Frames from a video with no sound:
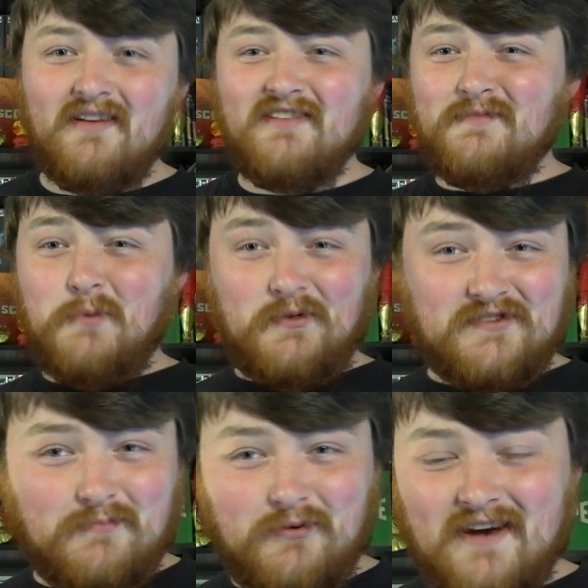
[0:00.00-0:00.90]
spoil the
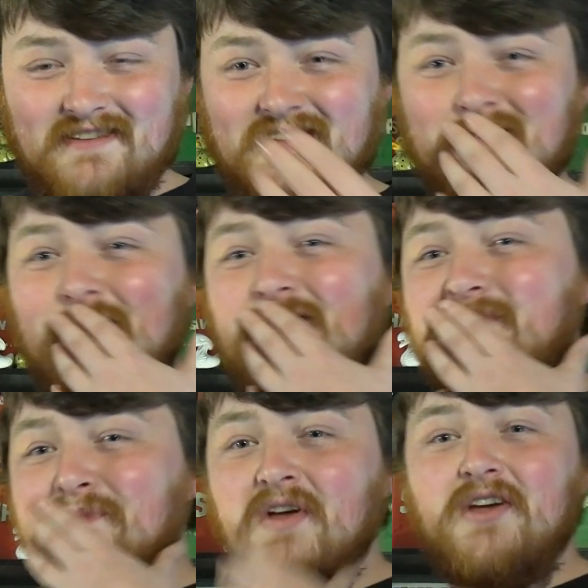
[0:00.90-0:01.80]
surprise, I suppose,
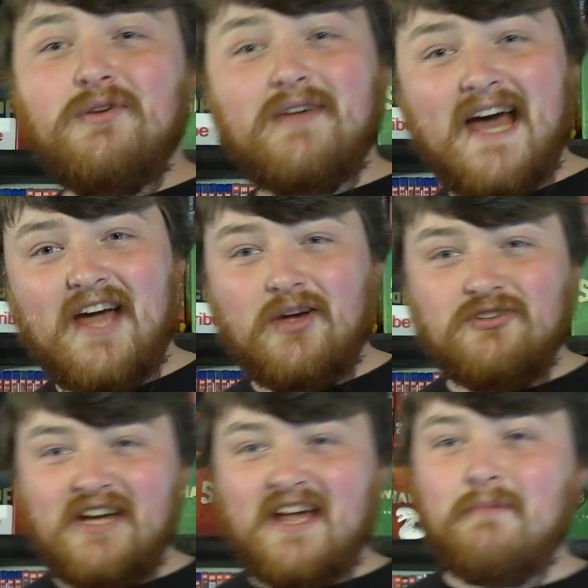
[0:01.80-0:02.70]
you can go
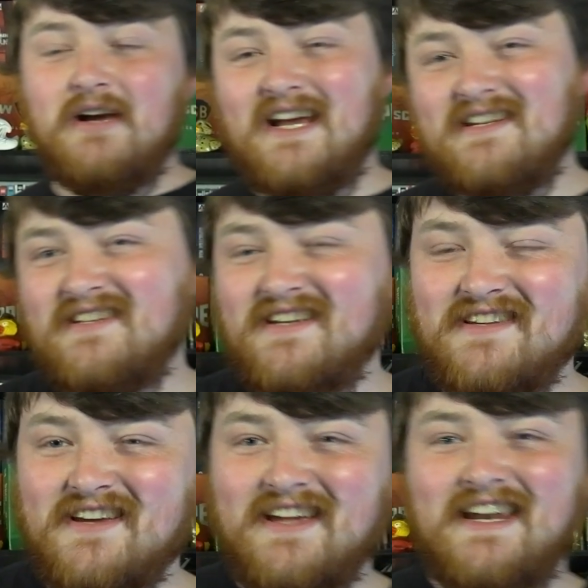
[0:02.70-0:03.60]
check out my
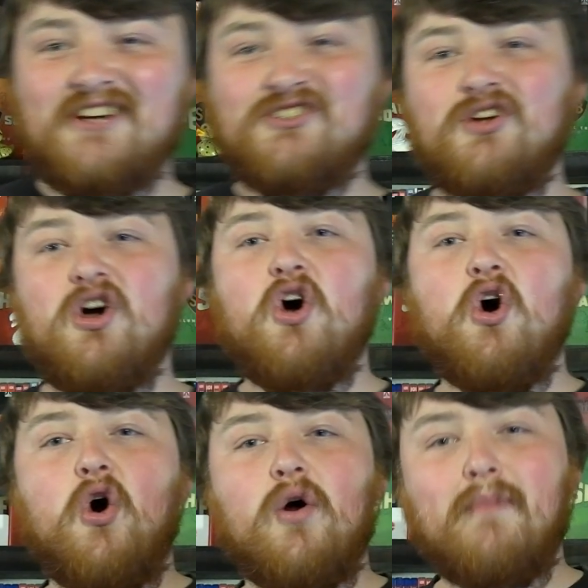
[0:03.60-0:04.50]
Laserdisc collection
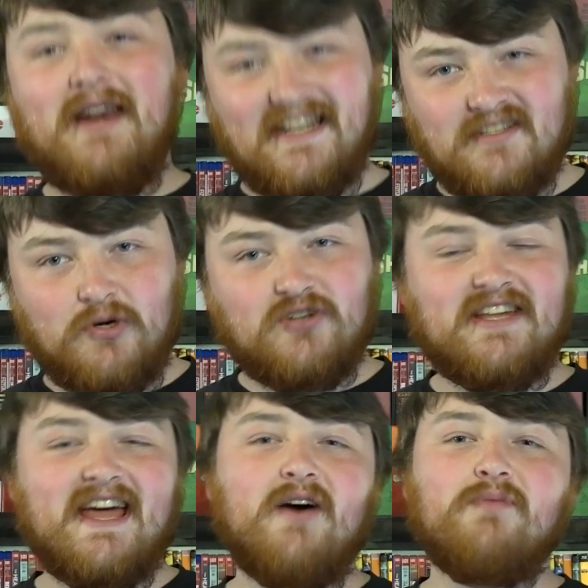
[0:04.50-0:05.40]
on my Letterboxd
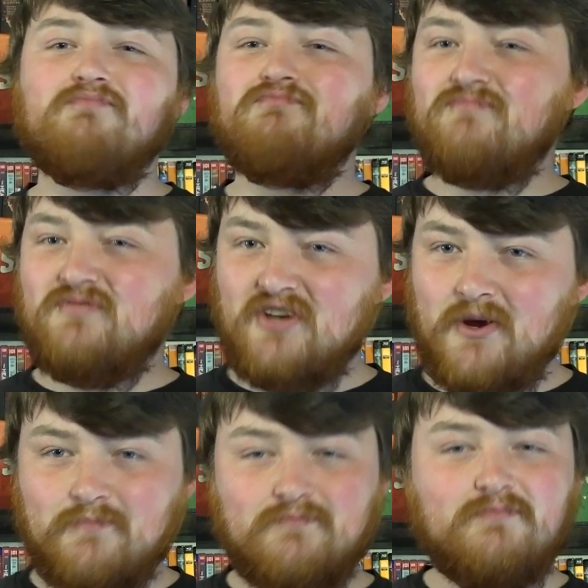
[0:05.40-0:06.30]
account.
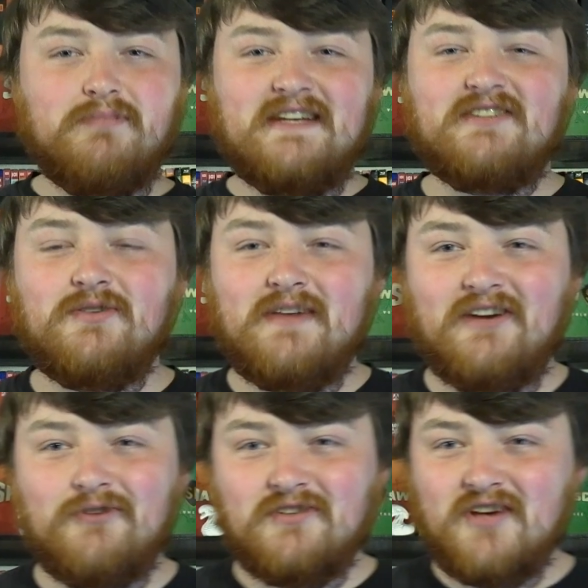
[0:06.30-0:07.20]
So please do that
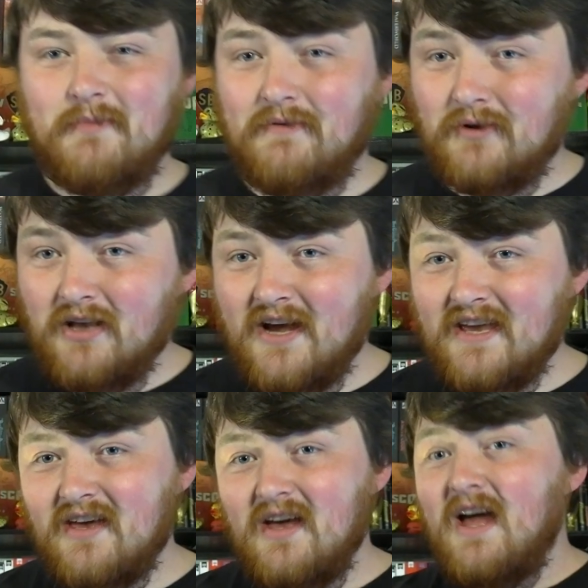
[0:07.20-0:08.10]
in your own time if you'd
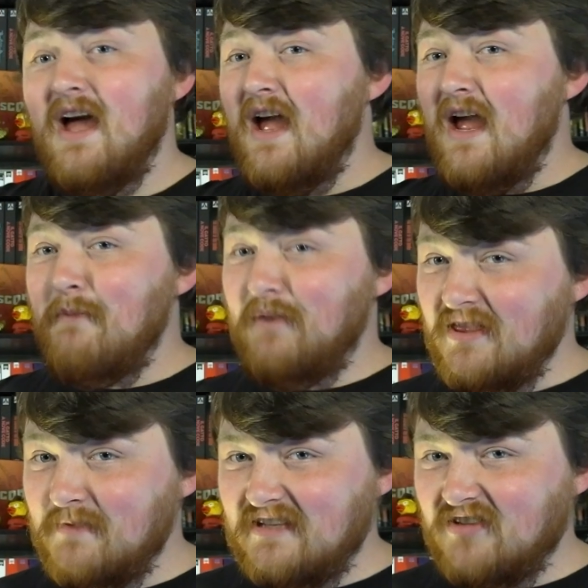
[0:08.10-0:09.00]
like. But in
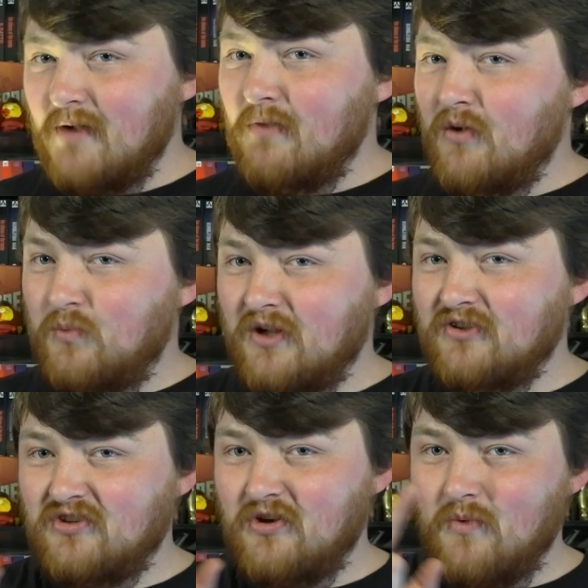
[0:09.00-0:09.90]
the meantime, I will
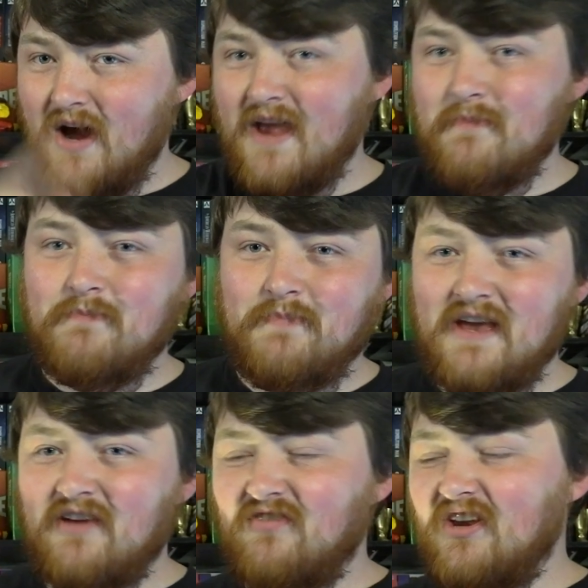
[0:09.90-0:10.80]
do a
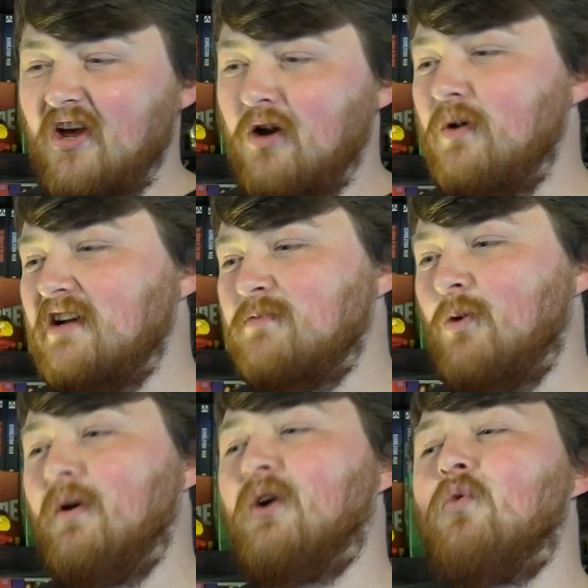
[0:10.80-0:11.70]
big video
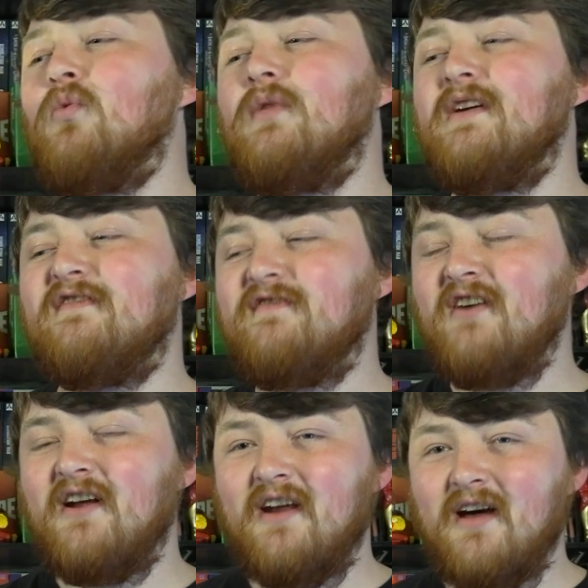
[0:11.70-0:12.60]
exploring all the
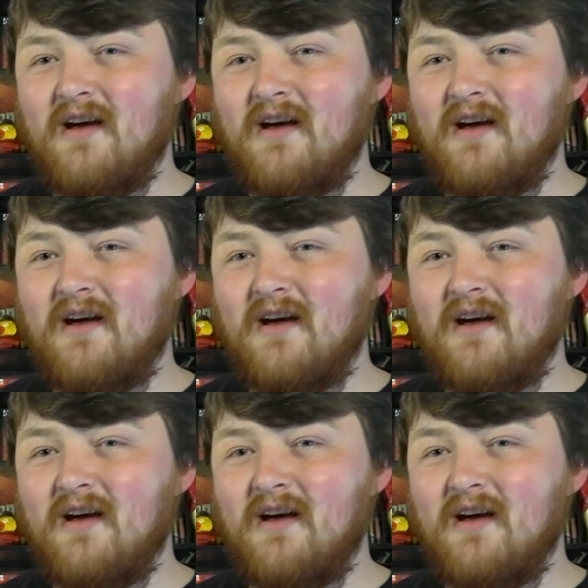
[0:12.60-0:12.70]
fun